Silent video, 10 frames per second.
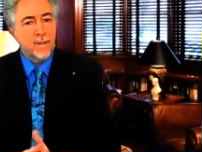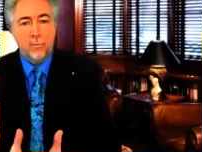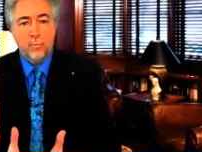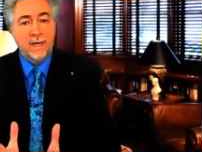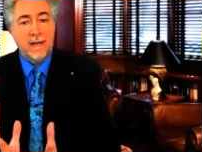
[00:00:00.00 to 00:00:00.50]

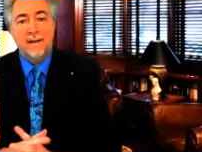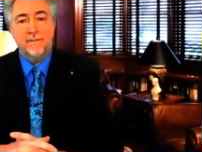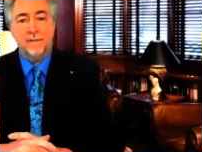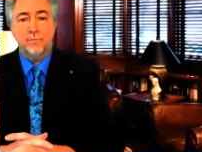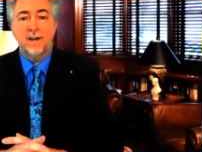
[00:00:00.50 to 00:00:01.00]
We laugh
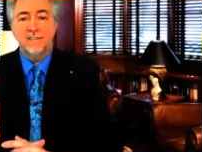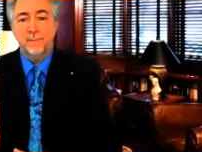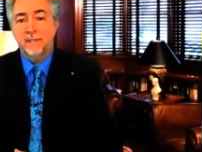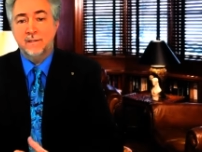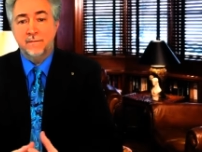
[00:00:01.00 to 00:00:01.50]
at the
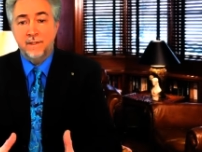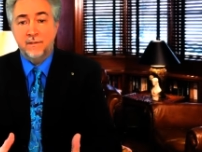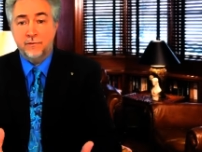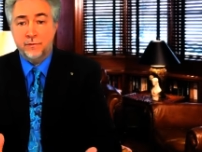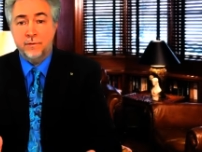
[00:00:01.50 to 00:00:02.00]
prospect of
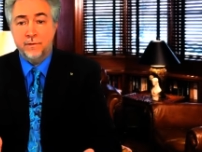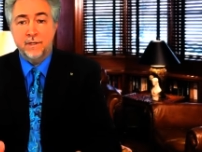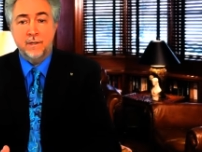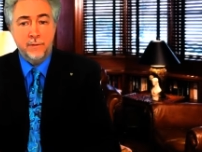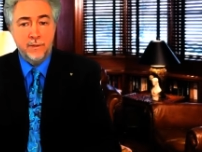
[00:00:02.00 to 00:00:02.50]
this
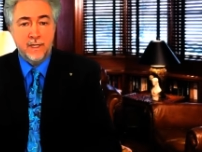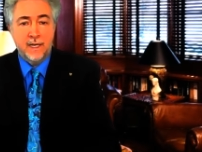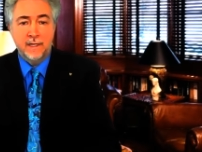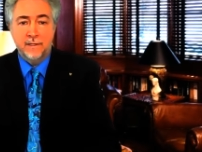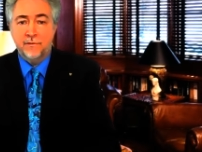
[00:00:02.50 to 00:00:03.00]
truth
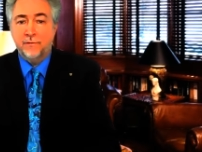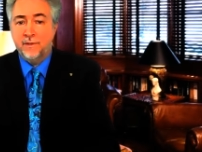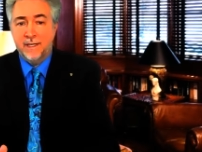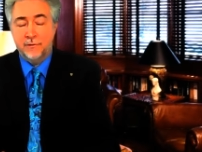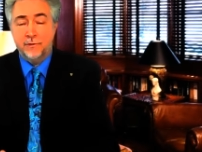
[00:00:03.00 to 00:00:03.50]
communicated through
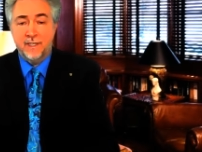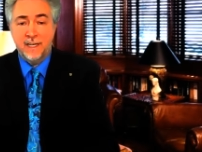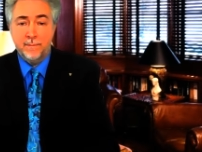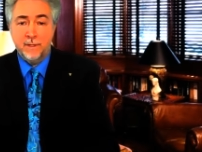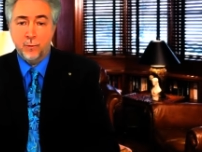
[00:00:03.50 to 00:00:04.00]
the
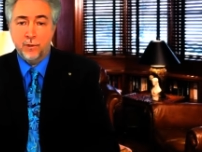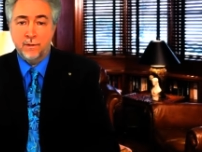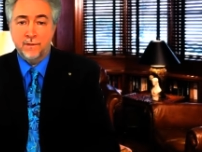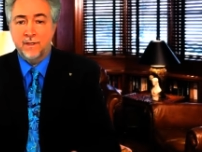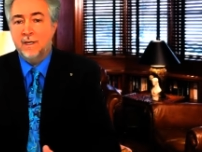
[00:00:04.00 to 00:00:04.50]
entertainment
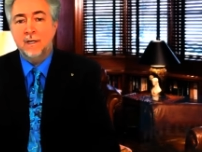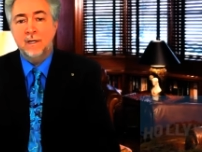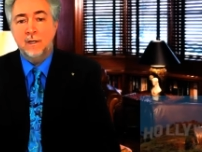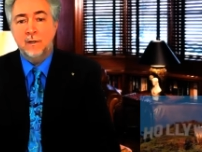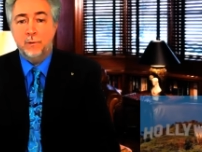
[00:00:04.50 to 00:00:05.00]
world,
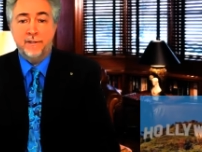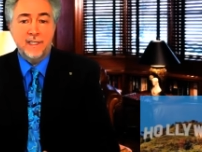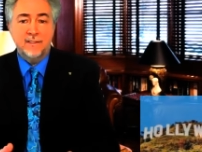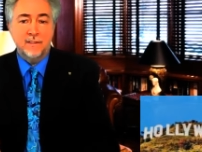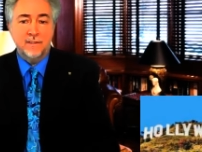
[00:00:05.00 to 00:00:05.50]
where
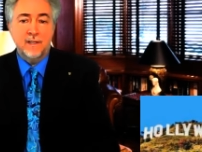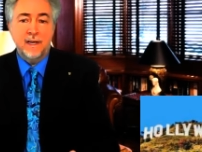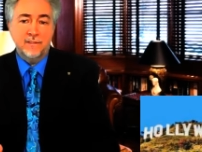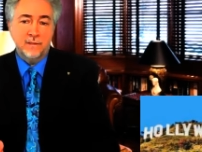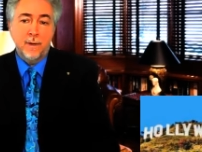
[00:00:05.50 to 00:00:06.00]
illicit
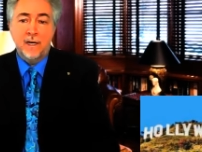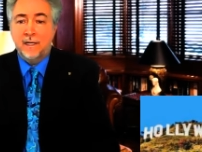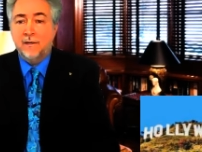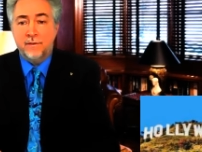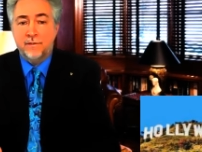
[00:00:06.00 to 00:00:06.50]
sex and
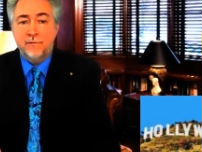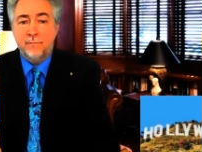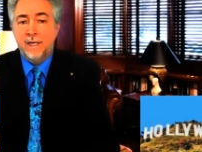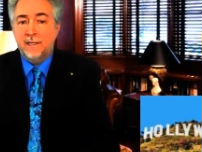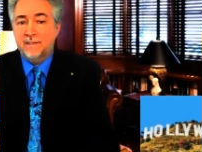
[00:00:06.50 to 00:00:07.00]
money are the two
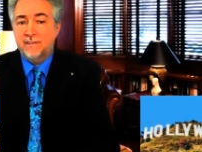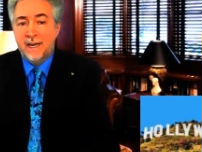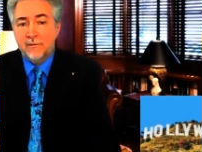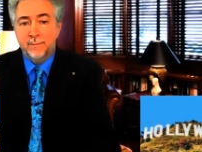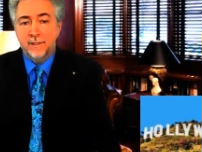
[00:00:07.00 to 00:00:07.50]
main
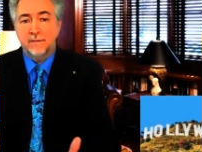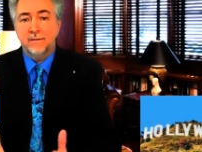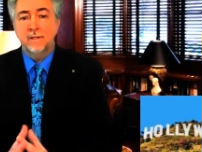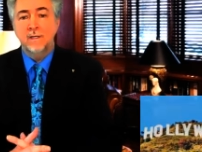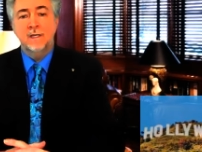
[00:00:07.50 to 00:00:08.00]

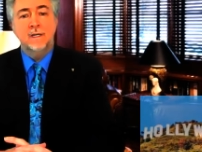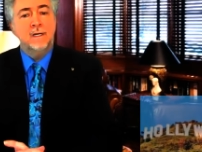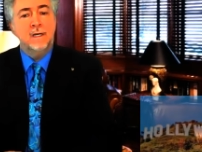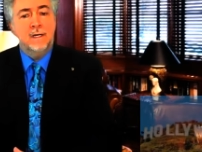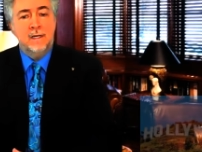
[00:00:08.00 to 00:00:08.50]
sacraments.
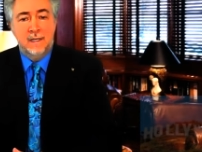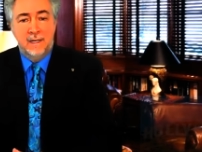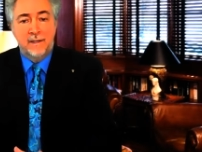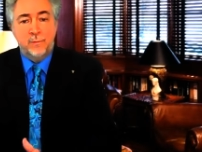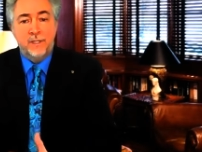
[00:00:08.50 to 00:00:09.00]
And
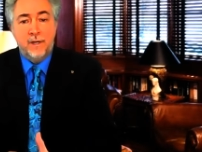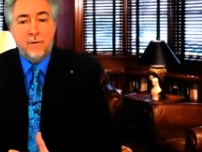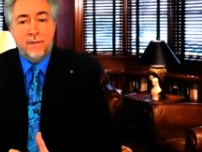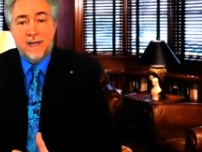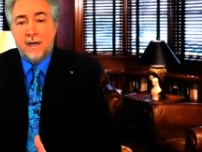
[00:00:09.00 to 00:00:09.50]
as we
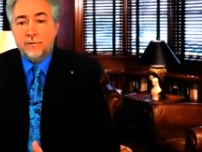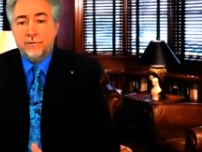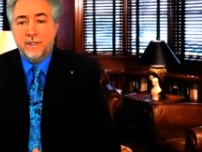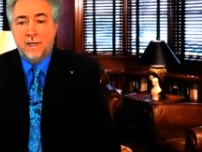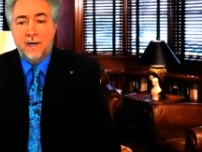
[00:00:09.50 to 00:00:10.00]
know, the
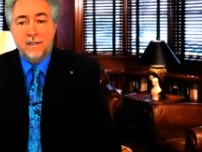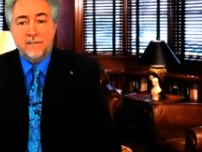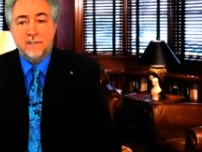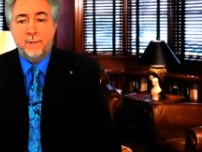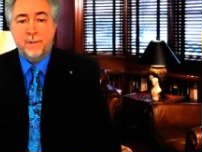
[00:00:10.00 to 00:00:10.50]
culture at
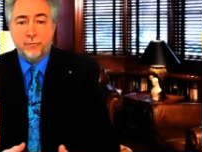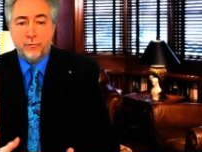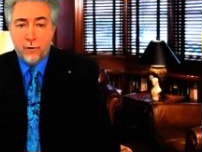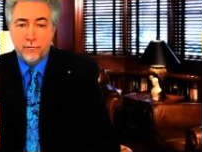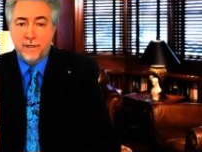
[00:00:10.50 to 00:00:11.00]
large has been
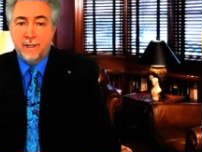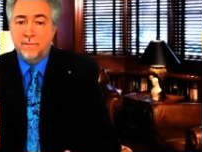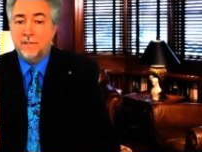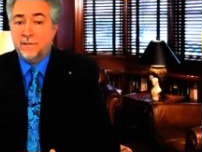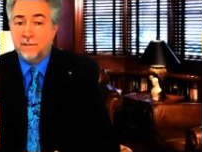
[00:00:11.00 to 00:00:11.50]

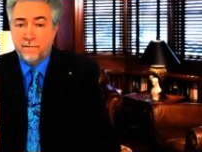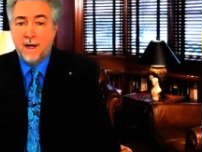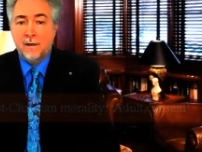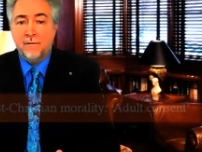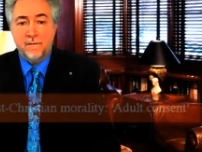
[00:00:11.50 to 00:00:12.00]
programmed to
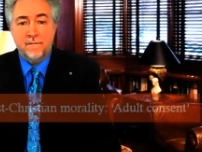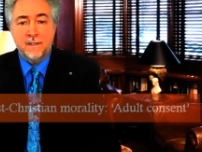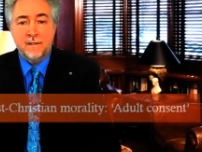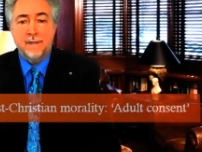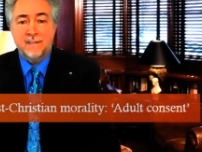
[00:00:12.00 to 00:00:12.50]
follow the
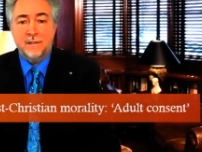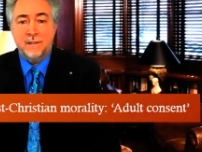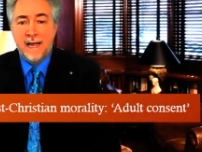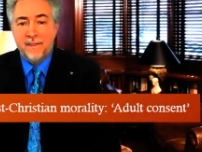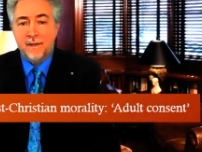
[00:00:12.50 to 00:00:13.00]
fundamental
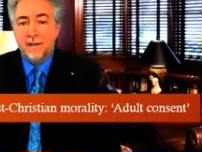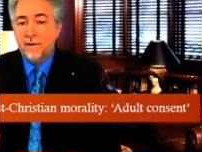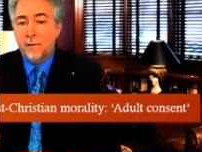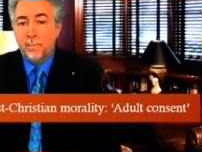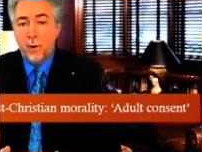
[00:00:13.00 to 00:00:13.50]
ethic of
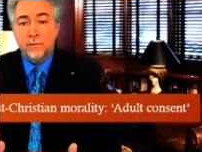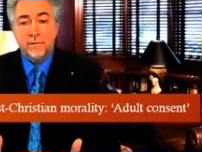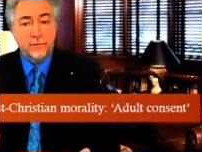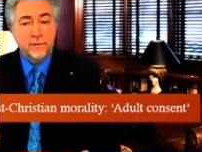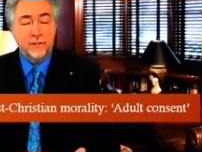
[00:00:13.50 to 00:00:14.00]
our
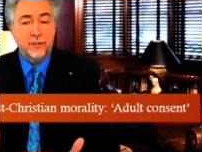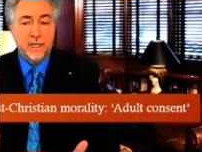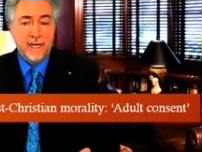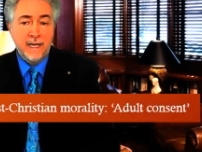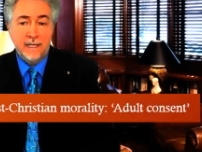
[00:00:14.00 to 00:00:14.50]
post
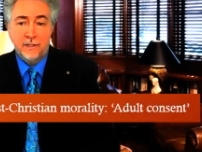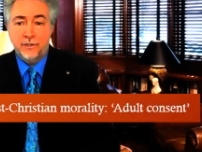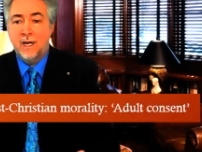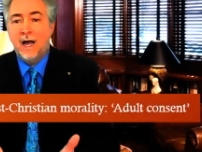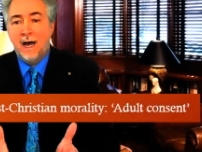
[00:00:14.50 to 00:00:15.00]
Christian age